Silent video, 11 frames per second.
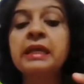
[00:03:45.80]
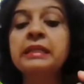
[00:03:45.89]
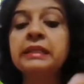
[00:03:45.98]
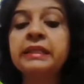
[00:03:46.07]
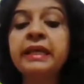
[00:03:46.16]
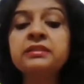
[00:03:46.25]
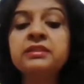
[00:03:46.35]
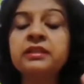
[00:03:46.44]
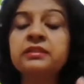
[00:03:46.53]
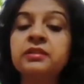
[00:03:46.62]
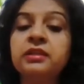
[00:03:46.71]
The next
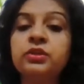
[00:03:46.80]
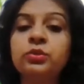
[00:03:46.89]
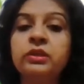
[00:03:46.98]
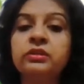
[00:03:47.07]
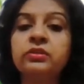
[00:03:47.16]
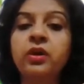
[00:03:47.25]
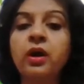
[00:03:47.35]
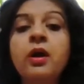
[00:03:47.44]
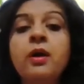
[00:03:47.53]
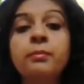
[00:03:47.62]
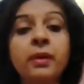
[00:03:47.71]
is the urethra,
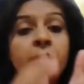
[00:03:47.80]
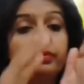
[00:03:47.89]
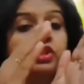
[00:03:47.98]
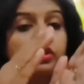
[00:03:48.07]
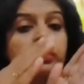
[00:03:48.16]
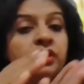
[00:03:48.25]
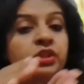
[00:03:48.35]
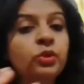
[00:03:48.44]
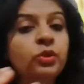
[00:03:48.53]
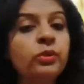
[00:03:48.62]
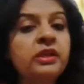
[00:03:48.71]
by which the
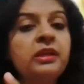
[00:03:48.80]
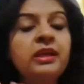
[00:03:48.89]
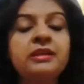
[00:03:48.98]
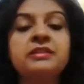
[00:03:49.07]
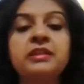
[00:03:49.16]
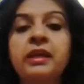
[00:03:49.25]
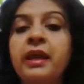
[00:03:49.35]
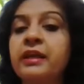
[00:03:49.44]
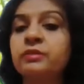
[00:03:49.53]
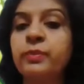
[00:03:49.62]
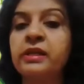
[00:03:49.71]
urine is
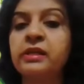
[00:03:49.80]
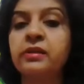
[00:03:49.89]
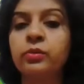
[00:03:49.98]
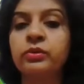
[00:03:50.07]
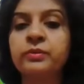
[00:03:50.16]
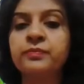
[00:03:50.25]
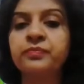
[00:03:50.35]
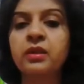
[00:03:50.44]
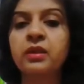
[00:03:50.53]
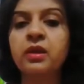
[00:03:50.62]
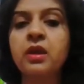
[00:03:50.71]
expelled out.
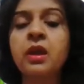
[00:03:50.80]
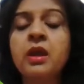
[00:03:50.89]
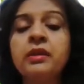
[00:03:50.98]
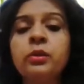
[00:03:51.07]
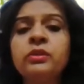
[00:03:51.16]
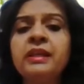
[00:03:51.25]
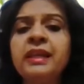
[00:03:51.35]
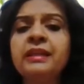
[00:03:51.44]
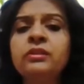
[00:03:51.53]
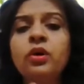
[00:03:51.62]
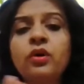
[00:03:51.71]
Now the
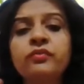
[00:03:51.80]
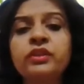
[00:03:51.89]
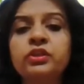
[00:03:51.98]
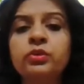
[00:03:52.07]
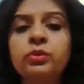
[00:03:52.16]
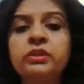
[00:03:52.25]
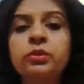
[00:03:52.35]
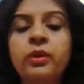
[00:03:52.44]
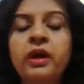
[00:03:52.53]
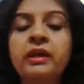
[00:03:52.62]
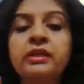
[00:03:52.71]
length of the
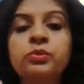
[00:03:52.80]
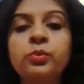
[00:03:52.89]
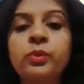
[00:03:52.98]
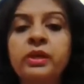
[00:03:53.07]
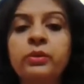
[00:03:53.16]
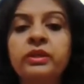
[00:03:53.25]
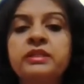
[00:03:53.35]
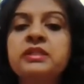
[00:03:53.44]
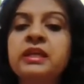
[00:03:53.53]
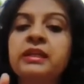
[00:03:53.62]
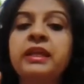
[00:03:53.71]
urethra, it
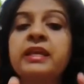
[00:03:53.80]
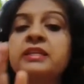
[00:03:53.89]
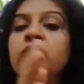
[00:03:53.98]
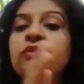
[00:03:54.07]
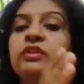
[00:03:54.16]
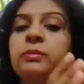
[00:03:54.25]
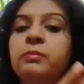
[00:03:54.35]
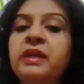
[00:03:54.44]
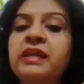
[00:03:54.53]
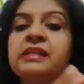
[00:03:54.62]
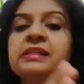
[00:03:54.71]
varies in case of the
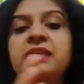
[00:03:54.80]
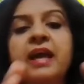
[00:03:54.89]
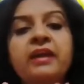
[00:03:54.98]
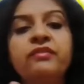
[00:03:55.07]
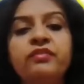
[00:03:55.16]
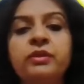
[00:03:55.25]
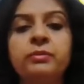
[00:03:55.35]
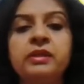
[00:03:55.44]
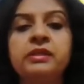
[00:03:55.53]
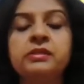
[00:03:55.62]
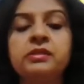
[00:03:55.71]
males and
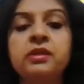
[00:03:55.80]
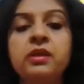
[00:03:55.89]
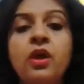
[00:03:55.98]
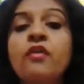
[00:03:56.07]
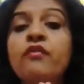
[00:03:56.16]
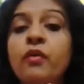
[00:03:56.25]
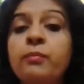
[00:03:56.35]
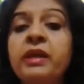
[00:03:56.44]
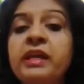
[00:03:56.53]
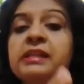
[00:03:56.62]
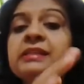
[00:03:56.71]
females. For
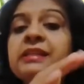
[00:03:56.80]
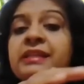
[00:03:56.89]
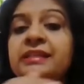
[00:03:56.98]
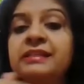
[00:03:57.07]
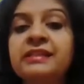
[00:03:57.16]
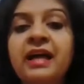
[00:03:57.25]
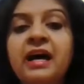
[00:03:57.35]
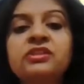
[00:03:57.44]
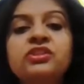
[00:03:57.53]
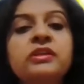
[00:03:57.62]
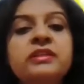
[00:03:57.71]
males, it is
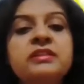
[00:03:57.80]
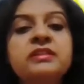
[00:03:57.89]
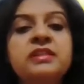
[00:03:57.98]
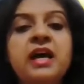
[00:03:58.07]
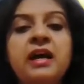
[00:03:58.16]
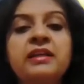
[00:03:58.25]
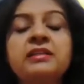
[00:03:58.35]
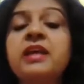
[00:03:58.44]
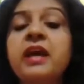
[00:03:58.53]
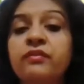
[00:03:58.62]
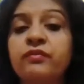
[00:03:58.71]
larger in size,
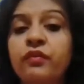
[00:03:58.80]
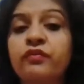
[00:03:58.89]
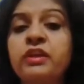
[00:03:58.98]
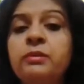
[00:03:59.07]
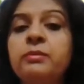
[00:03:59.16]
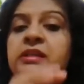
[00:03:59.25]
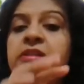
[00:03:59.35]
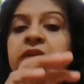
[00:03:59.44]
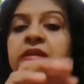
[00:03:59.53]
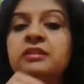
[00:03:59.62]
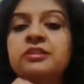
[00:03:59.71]
and for females,
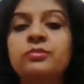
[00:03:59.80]
it is